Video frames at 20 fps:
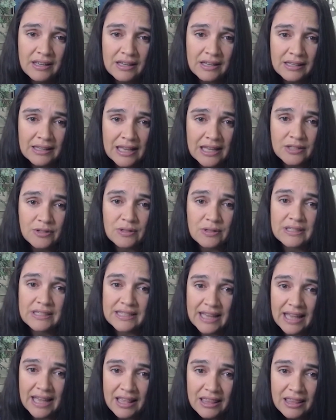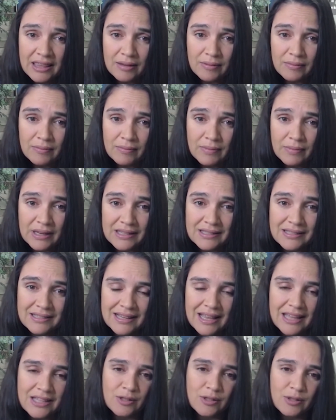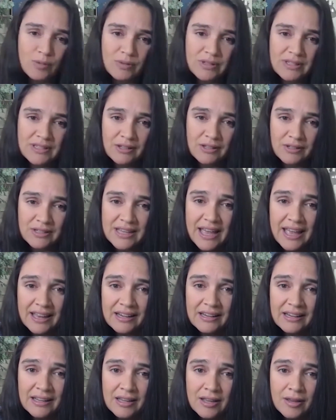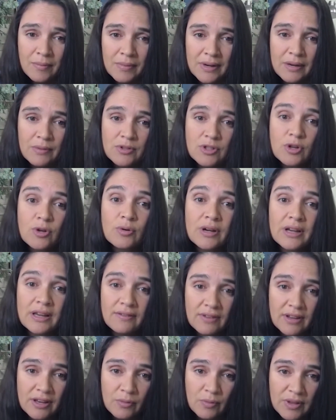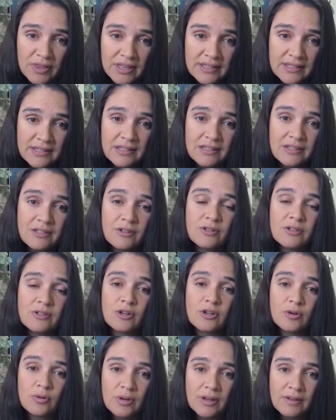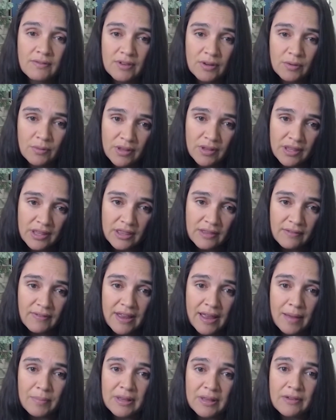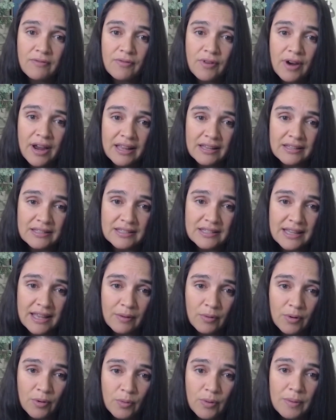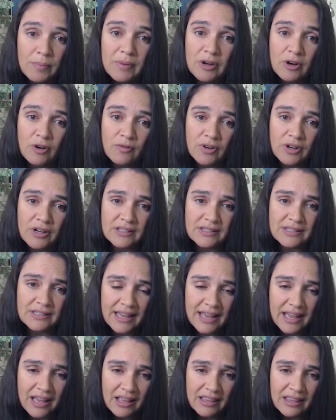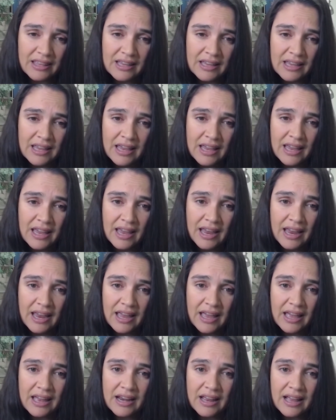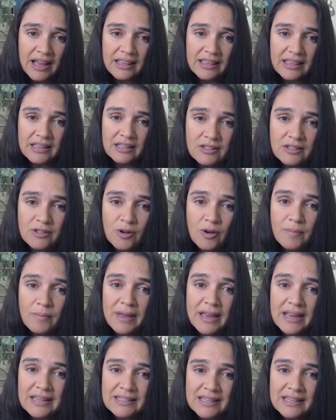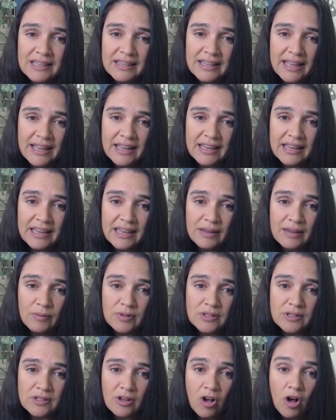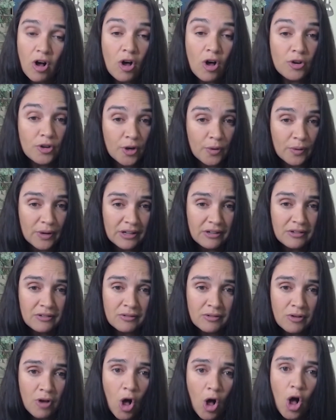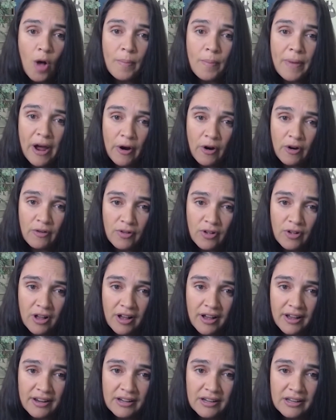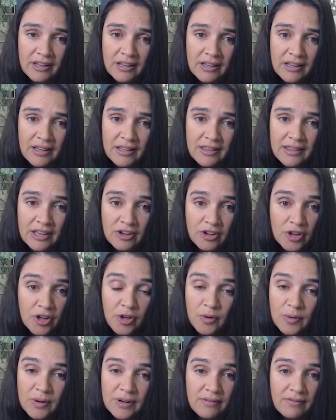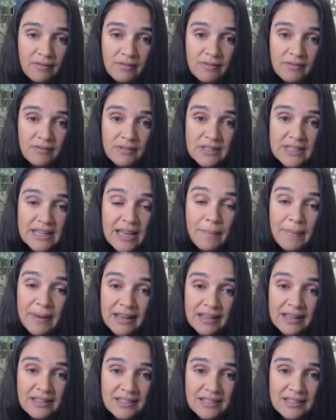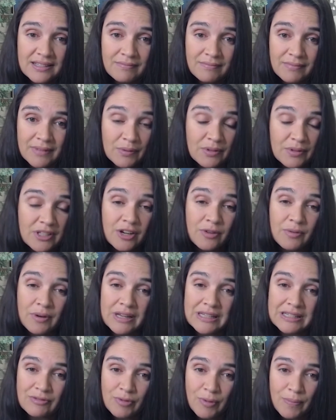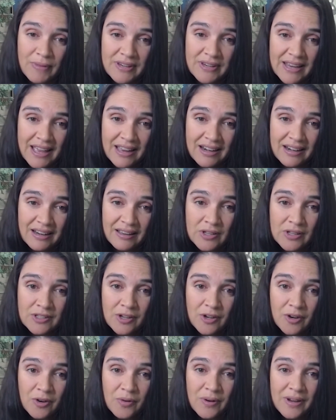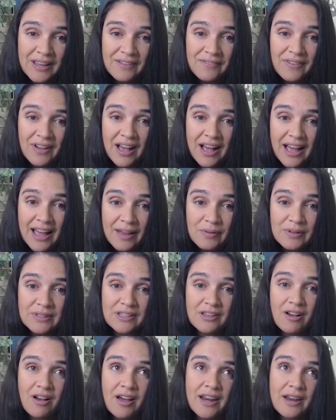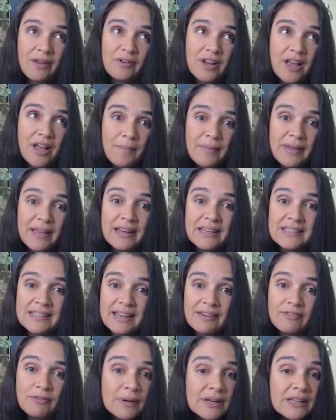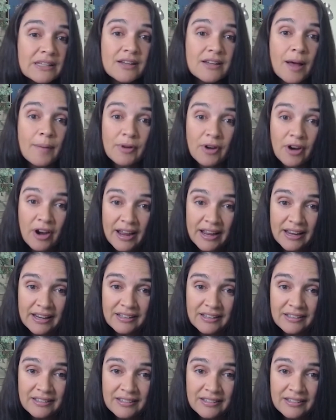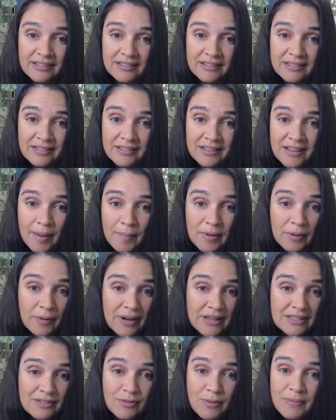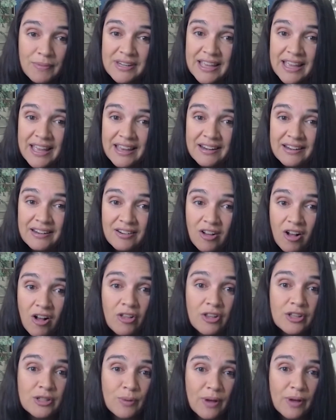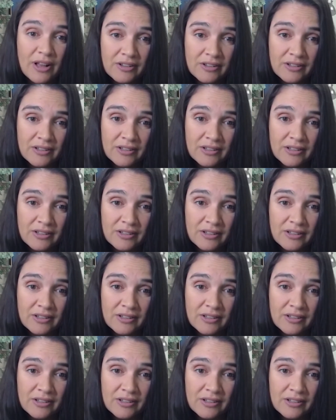Lazarus' death, because Lazarus was still dead, but he was grieving with his sisters and grieving with the family and friends that were weeping over his death. And I think so amazing that he was all knowing, all powerful God that knew in 10 minutes he was going to raise him from the dead. So if I was God, I would come in and say, everybody stop crying. I'm going to raise him from the dead. All is well.